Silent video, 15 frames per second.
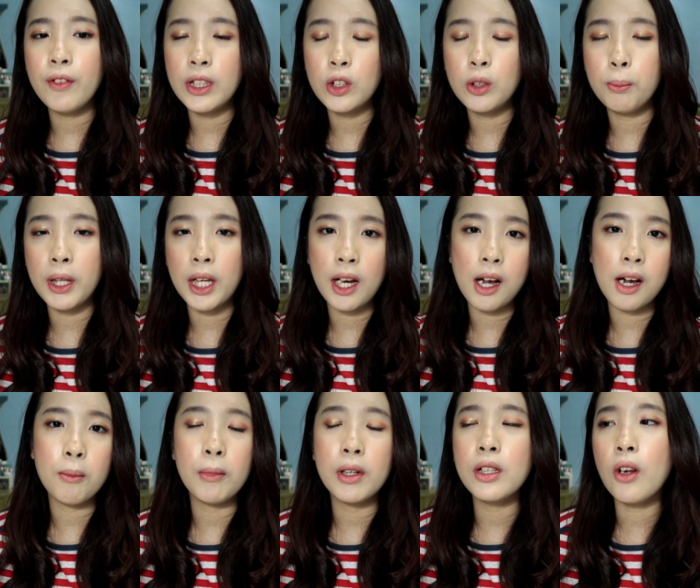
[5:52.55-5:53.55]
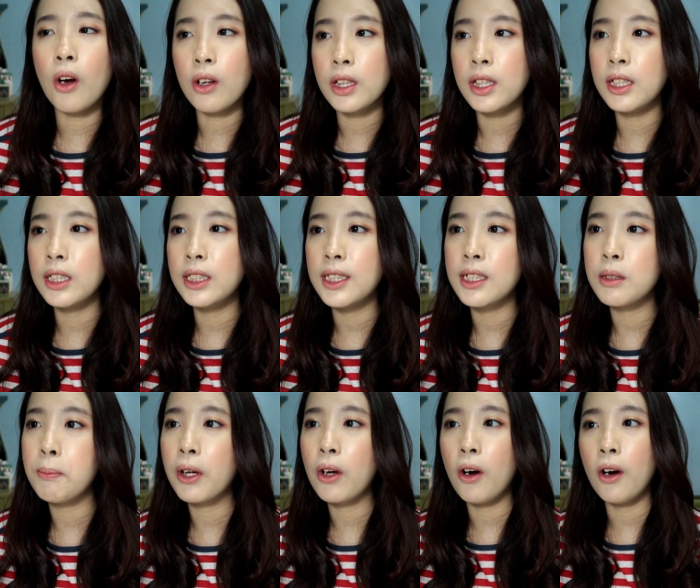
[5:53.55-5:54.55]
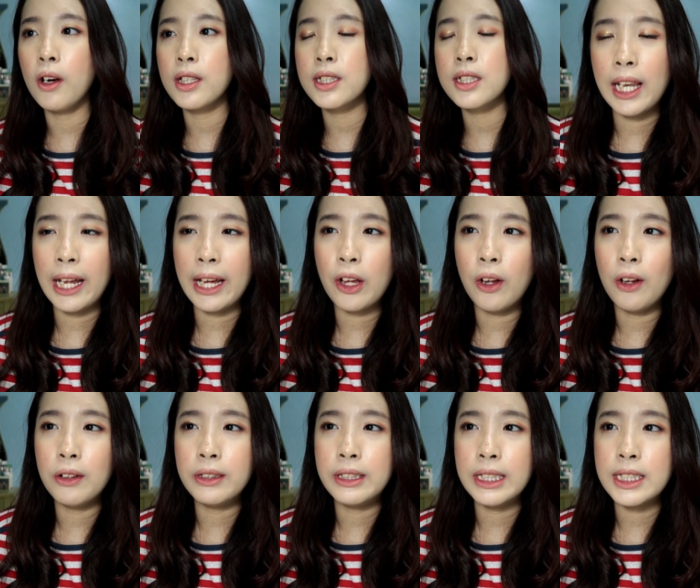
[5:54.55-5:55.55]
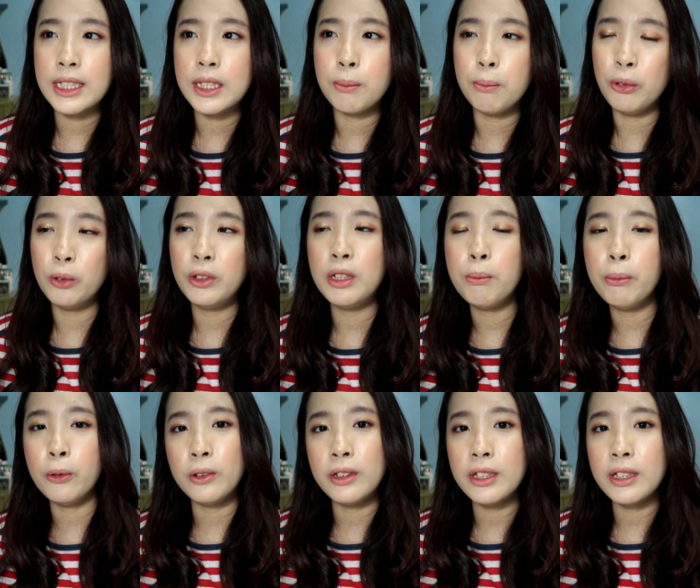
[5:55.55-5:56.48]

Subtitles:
fit to become a doctor just because I like all this beauty